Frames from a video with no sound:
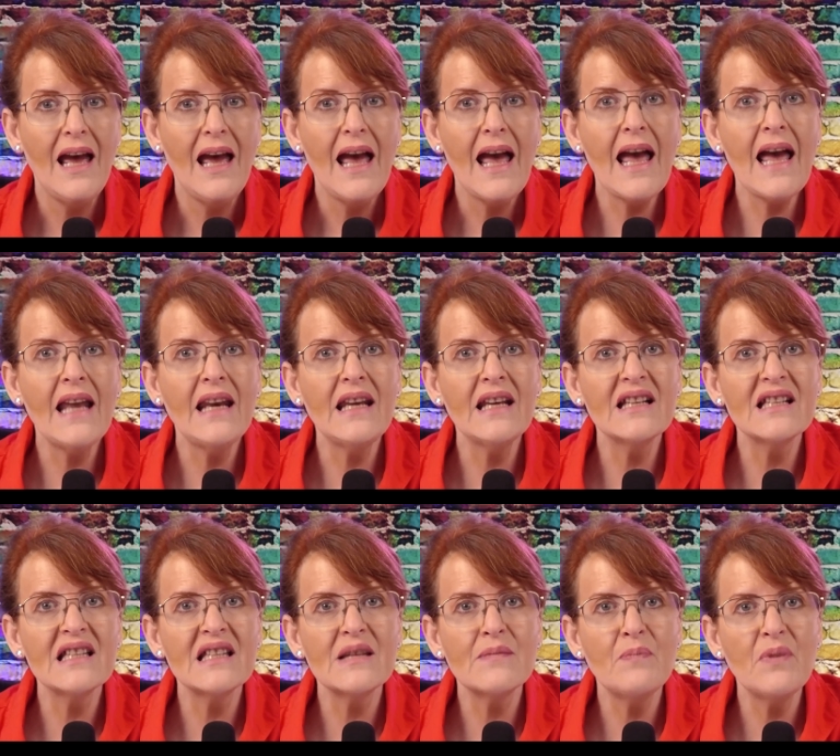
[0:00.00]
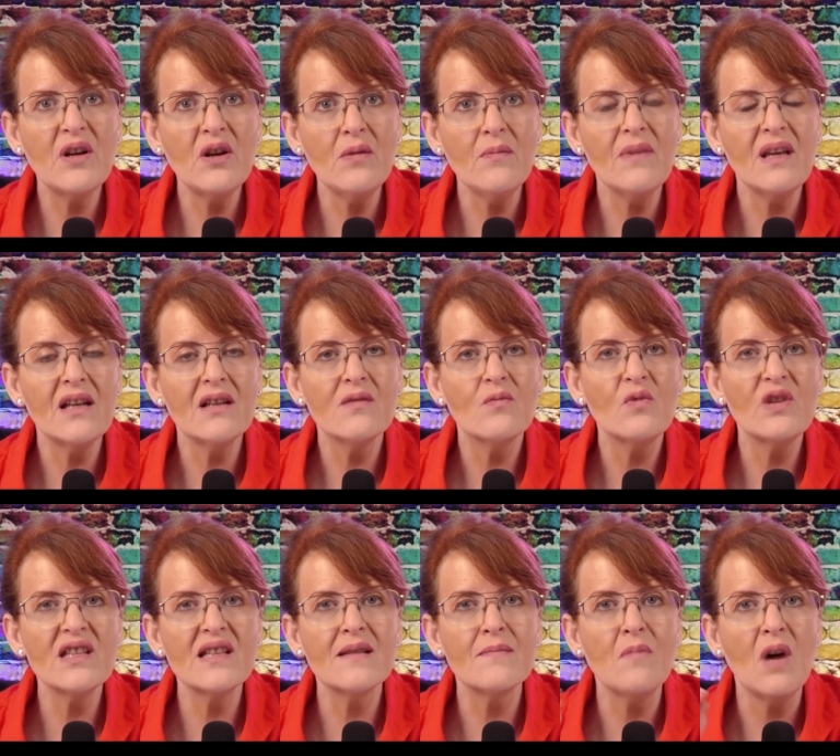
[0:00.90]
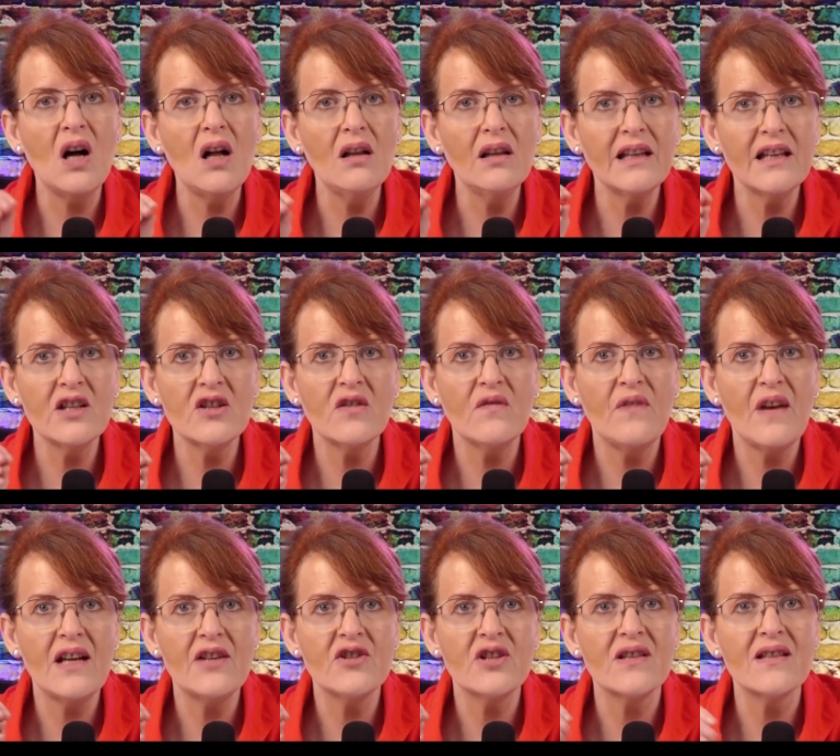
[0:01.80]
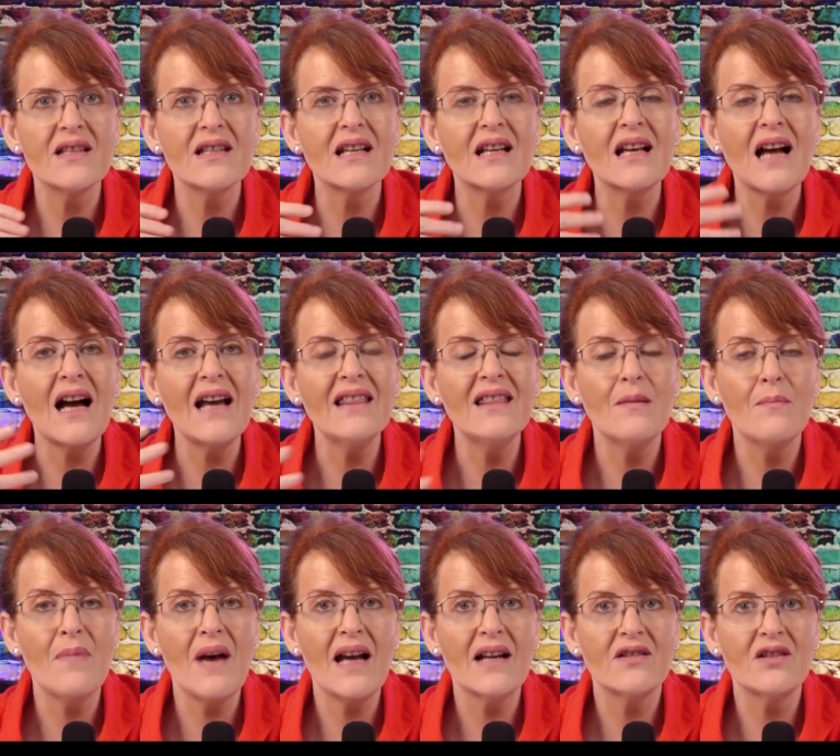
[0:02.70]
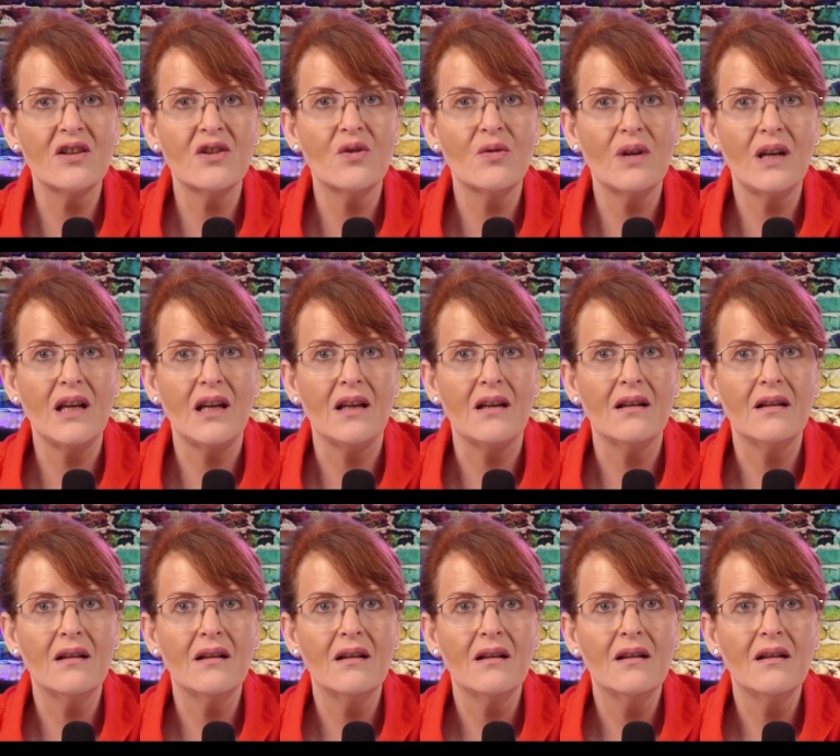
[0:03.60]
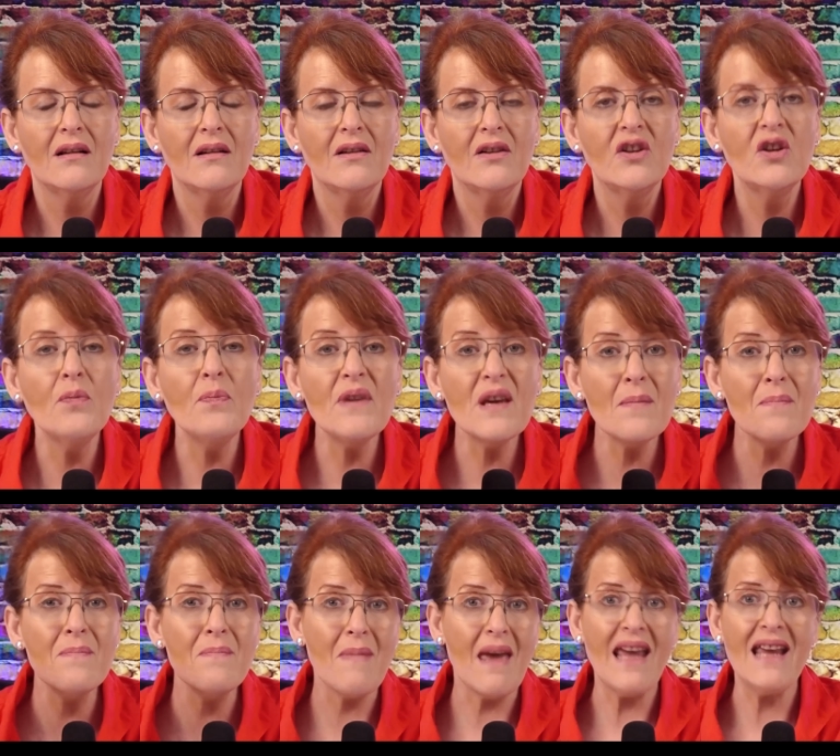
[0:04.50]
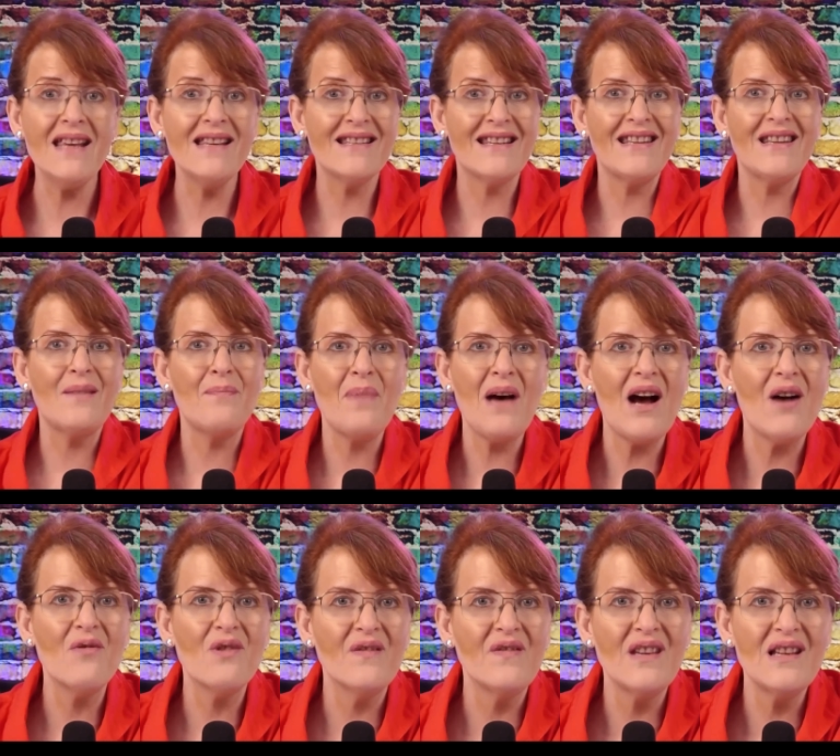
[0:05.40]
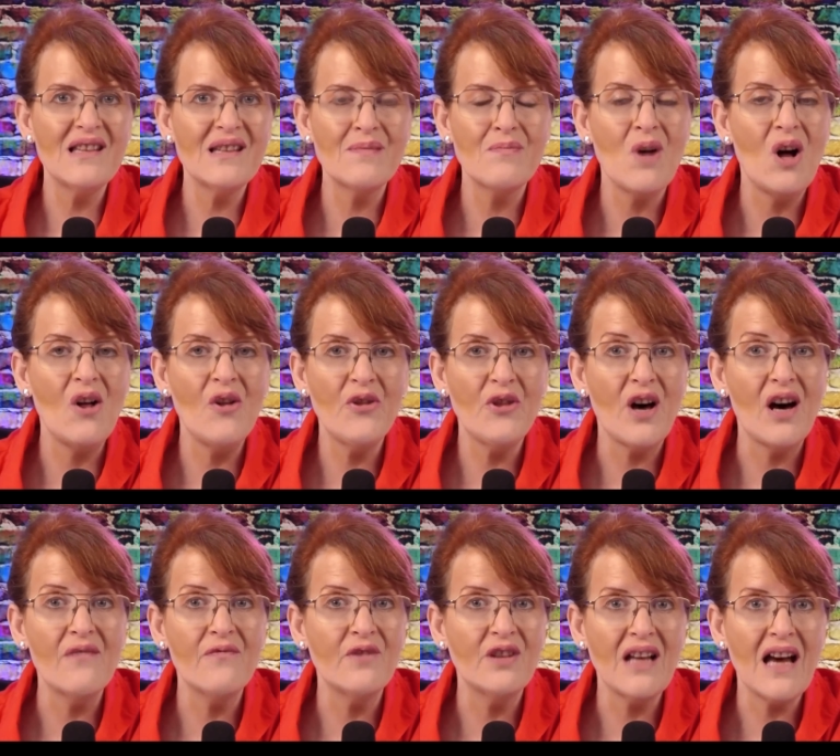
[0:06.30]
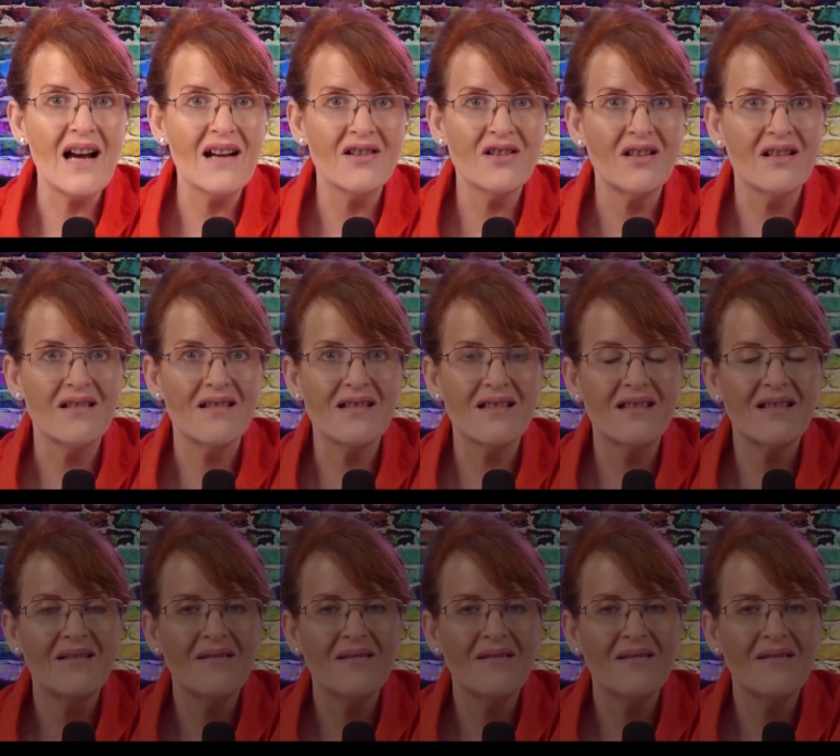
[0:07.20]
and experiment with small interventions to guide them back to green. You'll be amazed at the power of these small, thoughtful actions.